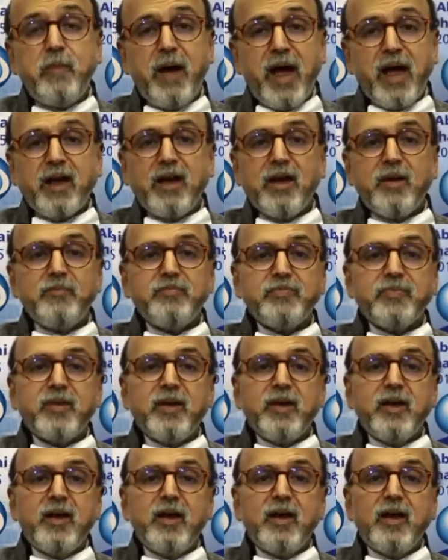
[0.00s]
Bank,
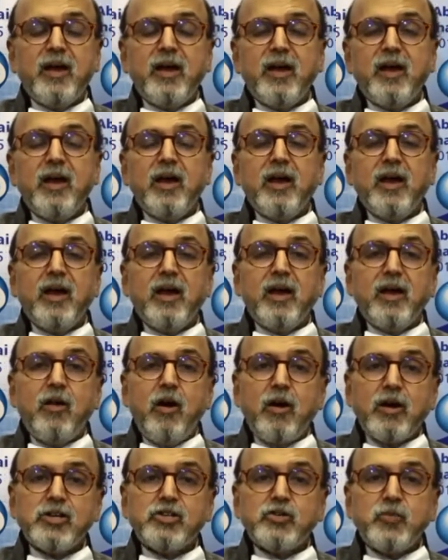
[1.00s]
in
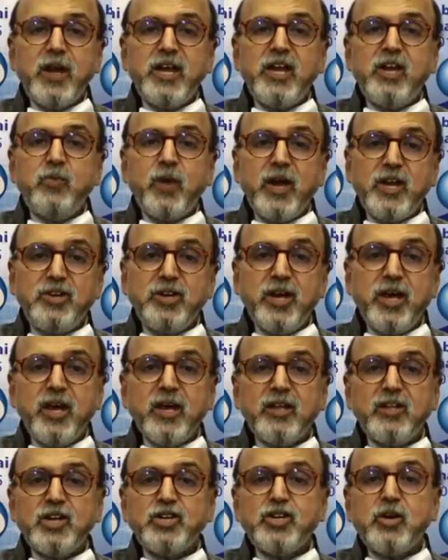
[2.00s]
August
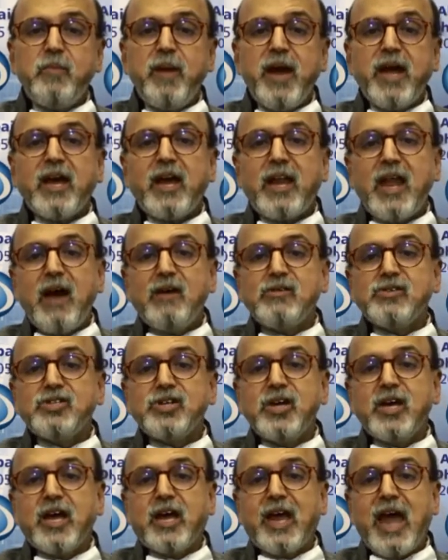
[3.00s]
2020, Deutsche Bank
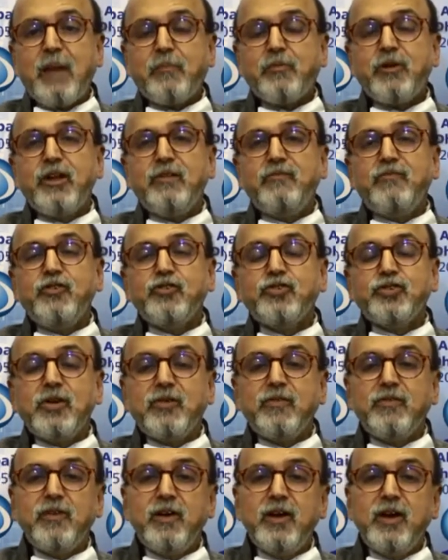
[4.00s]
announced a capital infusion
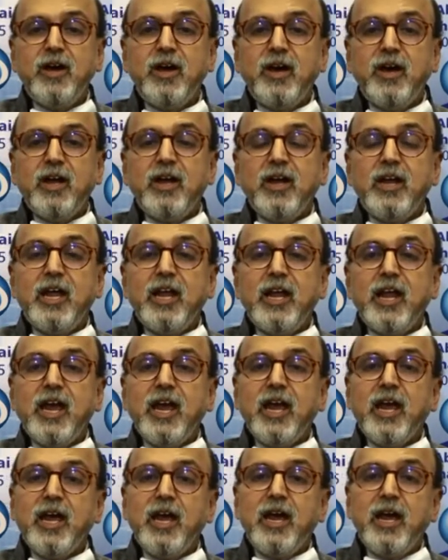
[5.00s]
of
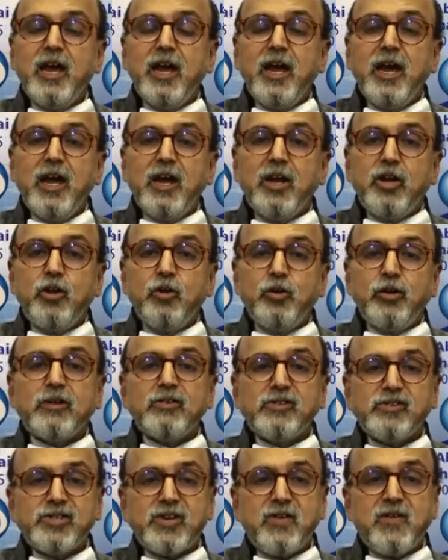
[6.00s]
nearly
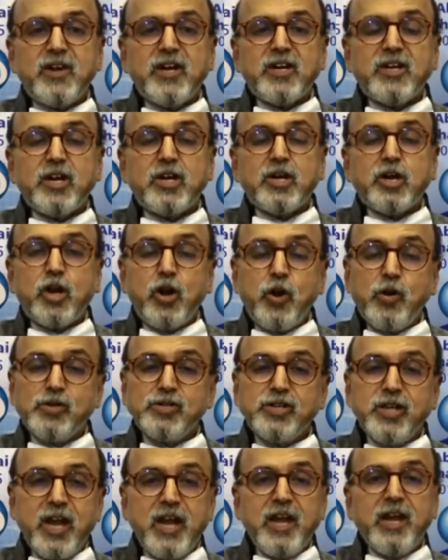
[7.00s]
2,700
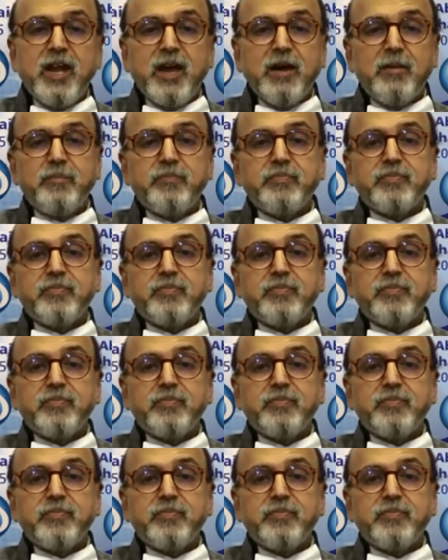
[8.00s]
crores in India